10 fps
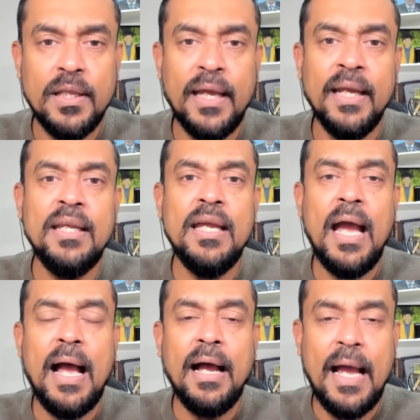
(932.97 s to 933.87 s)
any
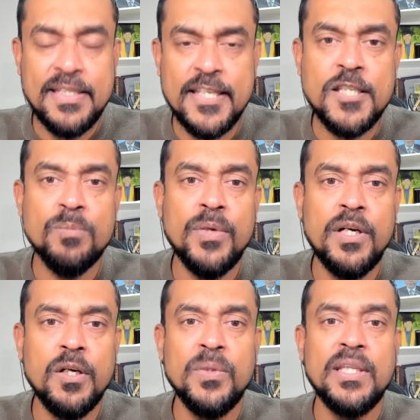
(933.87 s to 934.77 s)

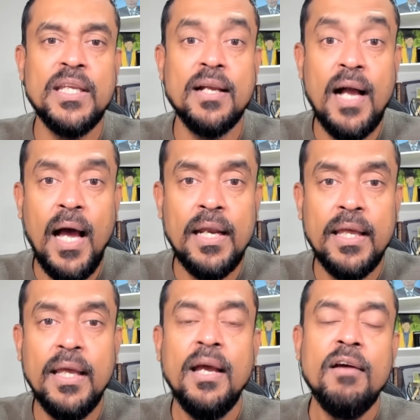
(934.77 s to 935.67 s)
assessment within
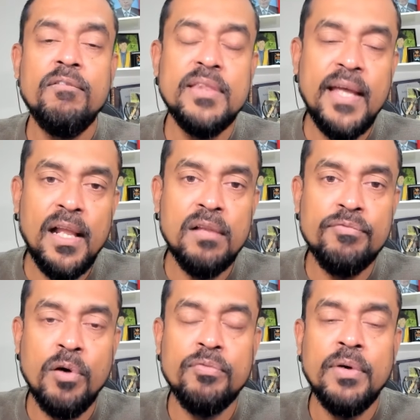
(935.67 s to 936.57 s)
Kali with the
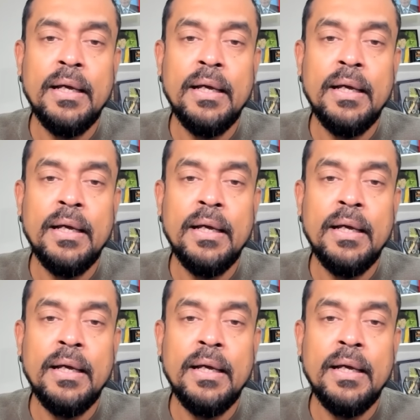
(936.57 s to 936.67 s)
help of